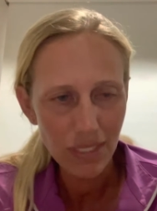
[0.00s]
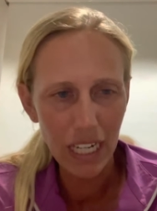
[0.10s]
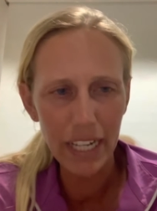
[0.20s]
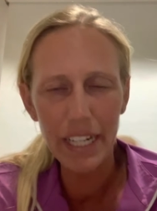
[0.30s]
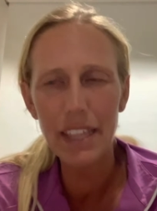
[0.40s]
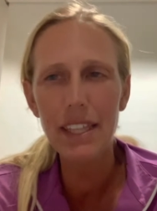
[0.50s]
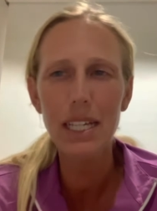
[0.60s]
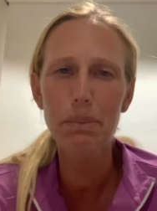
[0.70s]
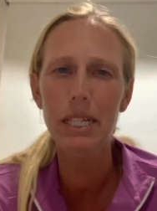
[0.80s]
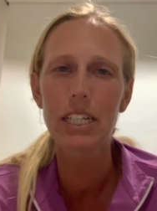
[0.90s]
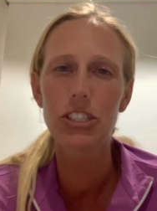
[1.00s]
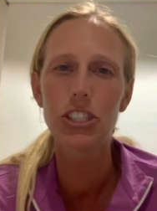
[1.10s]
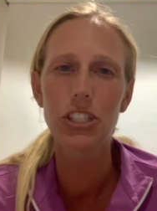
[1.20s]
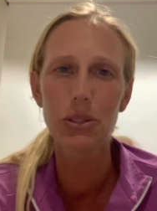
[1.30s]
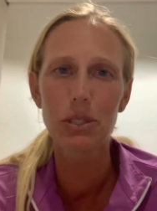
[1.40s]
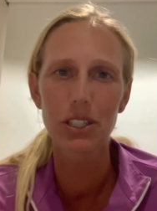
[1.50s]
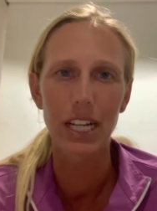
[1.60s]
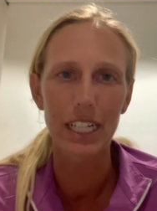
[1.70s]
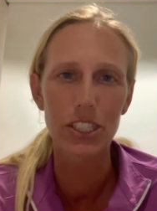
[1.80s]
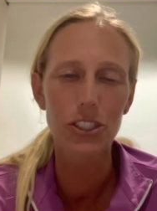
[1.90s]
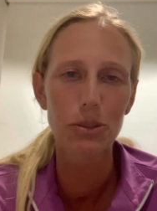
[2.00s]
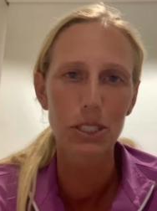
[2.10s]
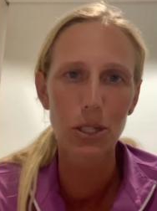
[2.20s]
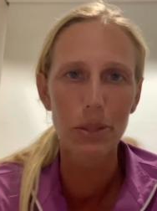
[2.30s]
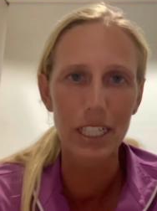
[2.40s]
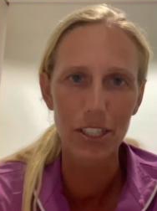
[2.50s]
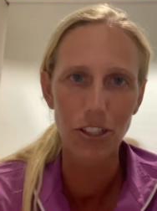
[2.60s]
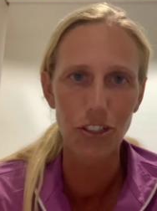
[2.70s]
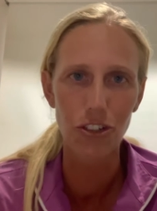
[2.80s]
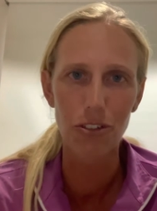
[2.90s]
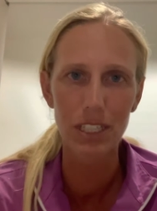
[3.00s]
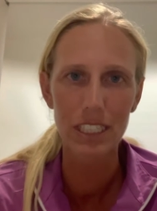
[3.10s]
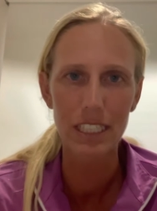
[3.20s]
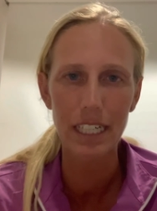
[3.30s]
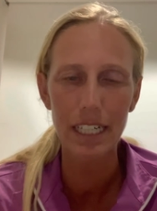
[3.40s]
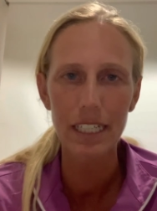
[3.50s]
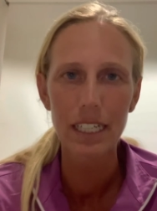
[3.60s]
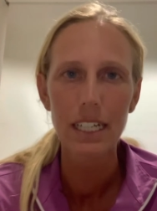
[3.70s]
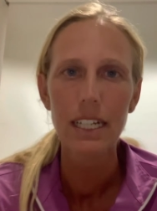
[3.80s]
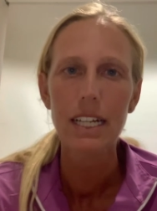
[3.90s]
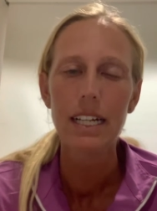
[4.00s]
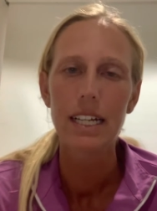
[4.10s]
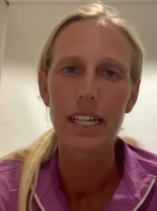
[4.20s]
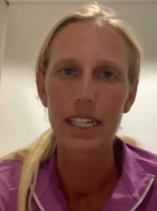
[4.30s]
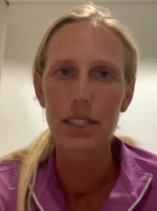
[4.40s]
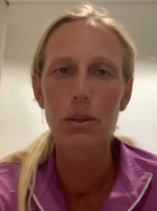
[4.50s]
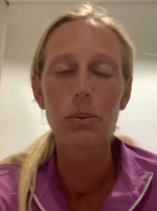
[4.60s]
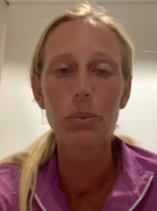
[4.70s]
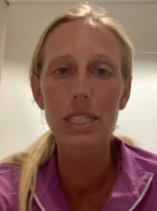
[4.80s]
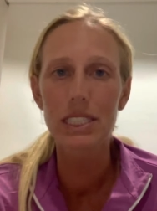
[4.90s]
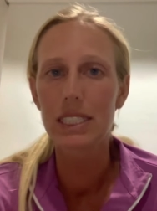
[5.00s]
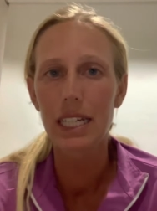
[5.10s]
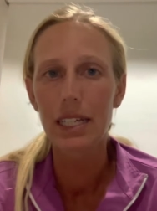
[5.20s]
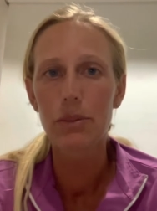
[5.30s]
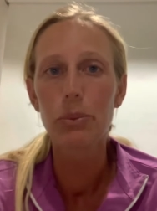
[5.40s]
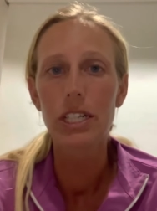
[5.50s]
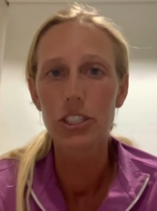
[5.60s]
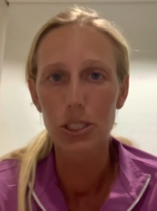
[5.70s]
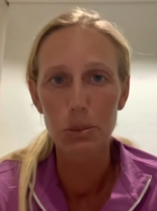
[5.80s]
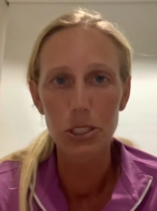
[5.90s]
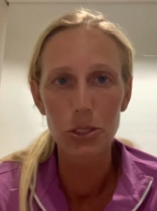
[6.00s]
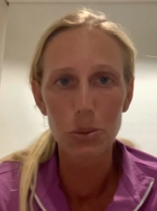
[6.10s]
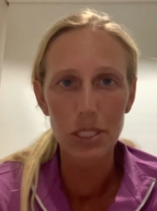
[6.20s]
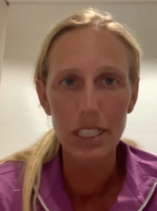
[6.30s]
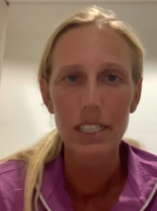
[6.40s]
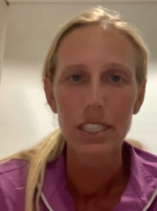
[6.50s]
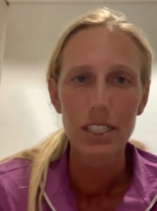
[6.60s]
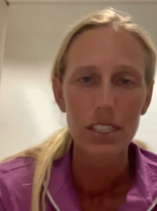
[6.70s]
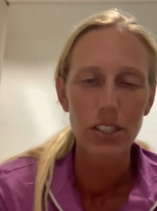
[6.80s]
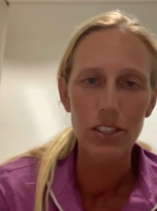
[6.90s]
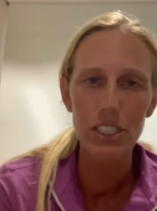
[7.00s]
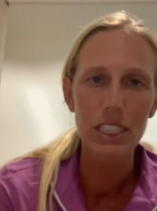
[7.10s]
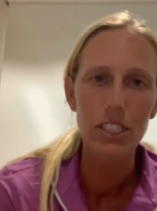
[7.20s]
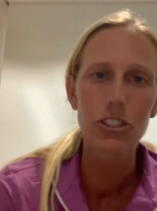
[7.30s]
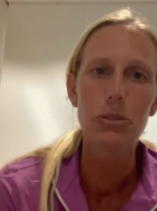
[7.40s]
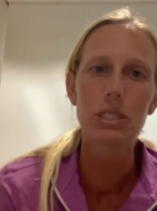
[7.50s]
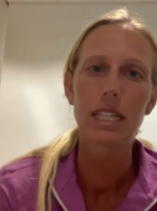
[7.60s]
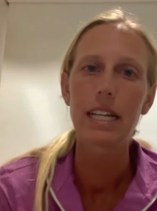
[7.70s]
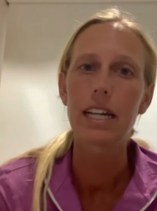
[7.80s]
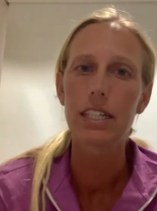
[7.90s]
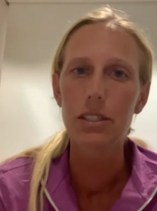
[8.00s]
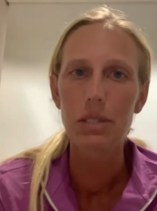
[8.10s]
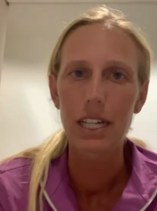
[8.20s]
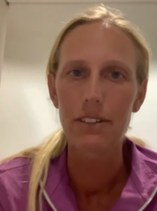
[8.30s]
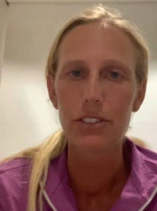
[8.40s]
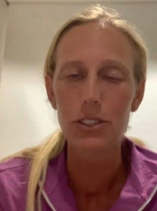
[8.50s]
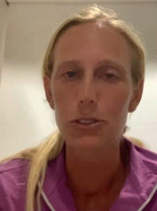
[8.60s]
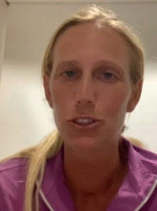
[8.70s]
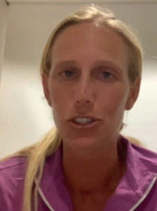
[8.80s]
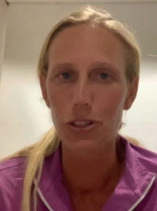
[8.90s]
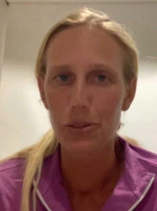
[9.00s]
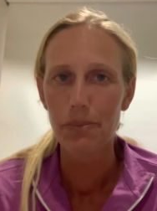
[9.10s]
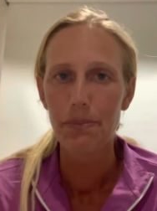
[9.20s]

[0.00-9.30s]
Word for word: and I think because she knew in her head she was going into the show ring today, and Wednesday we had just been schooling. Thursday she was like, I know I have to go show.